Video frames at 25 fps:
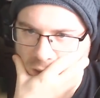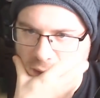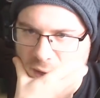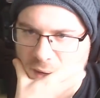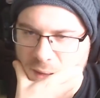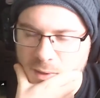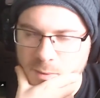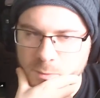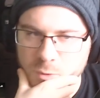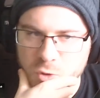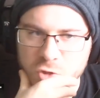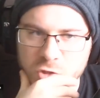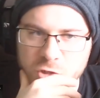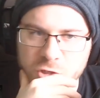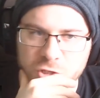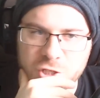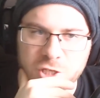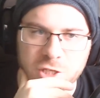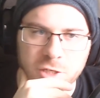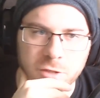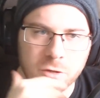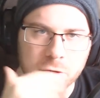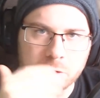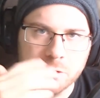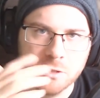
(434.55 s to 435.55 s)
I'm sure she
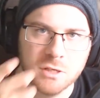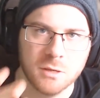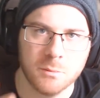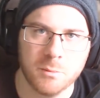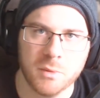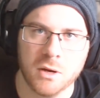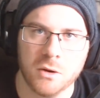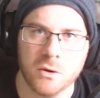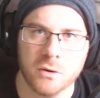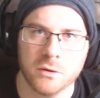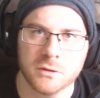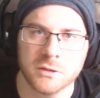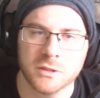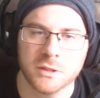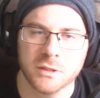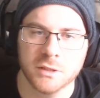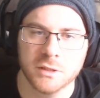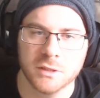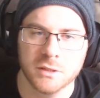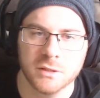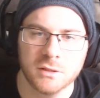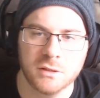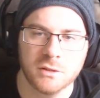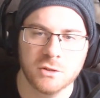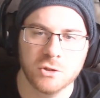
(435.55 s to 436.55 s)
knows about
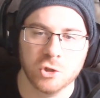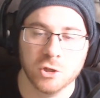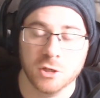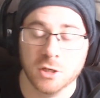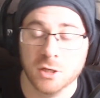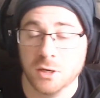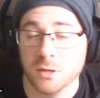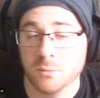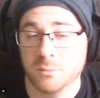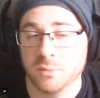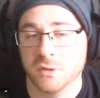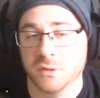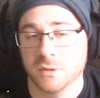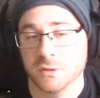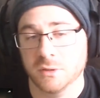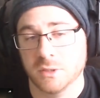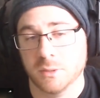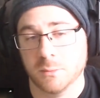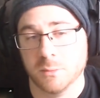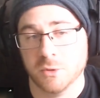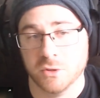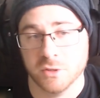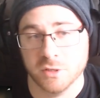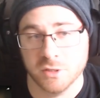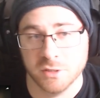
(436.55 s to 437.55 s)
his job and
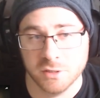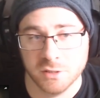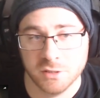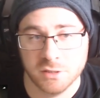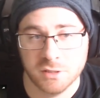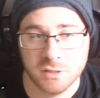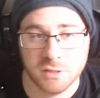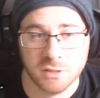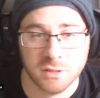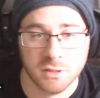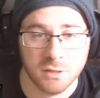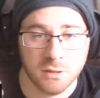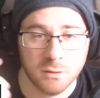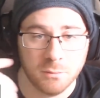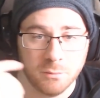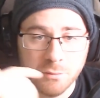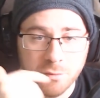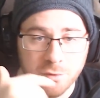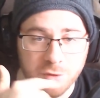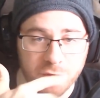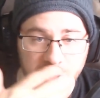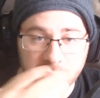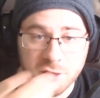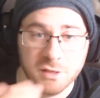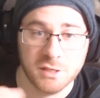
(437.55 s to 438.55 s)
about his
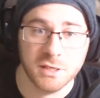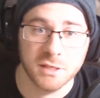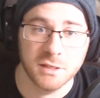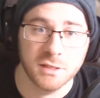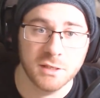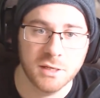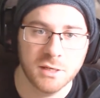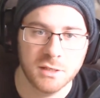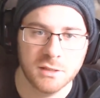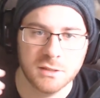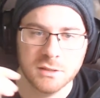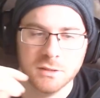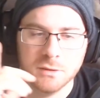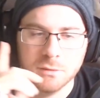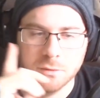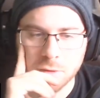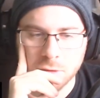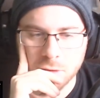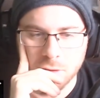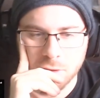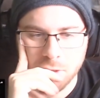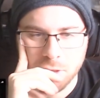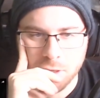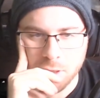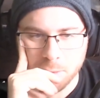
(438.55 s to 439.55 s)
things he did.
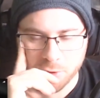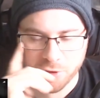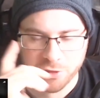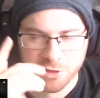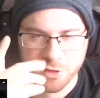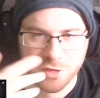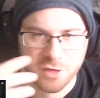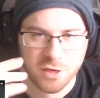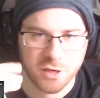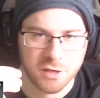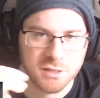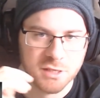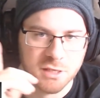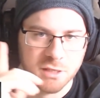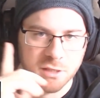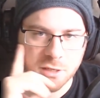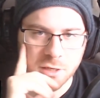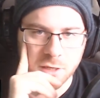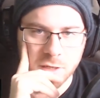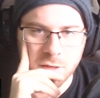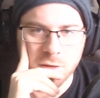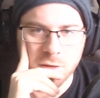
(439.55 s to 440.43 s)
About the things he did.